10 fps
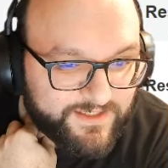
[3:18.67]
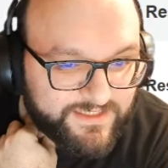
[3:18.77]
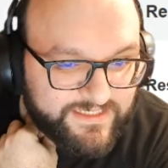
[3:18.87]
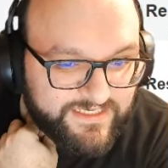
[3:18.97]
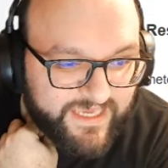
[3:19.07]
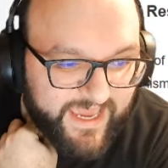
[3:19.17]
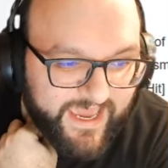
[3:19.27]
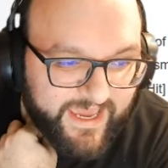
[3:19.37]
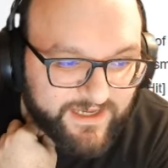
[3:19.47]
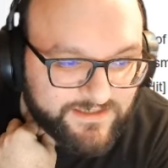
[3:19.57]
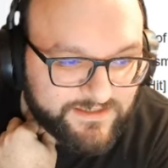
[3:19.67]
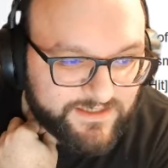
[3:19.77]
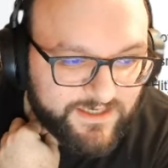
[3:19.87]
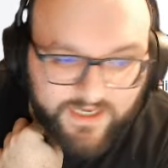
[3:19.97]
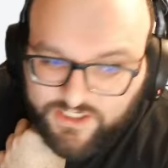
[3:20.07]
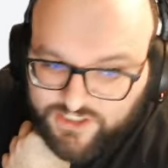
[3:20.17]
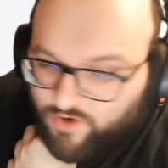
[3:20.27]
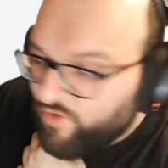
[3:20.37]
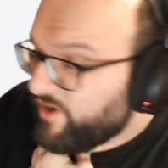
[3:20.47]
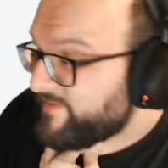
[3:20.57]
Yeah. So
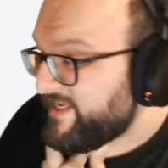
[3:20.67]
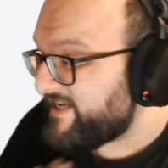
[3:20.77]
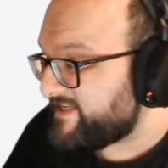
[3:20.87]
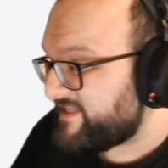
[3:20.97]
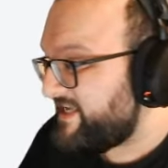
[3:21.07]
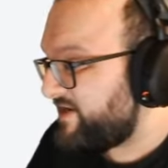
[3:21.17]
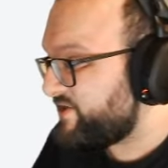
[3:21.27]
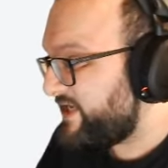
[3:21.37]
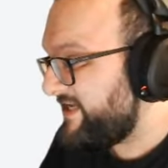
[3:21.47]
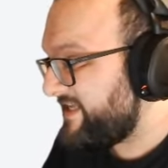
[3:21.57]
all I'm saying is that Sakusa is